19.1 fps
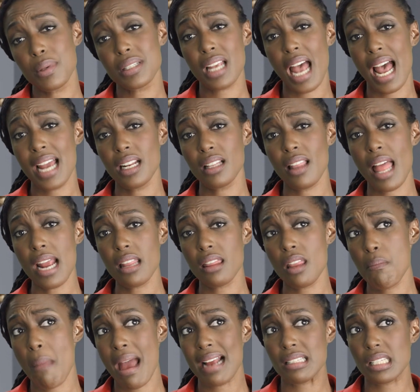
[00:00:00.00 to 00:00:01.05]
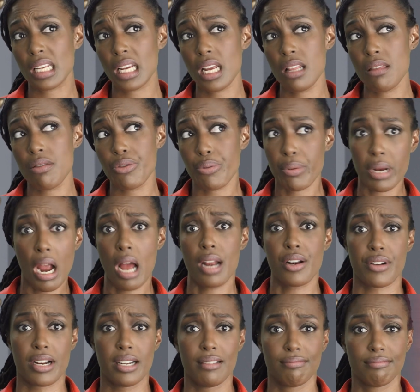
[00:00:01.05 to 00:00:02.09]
was kind of like the Mexican 300.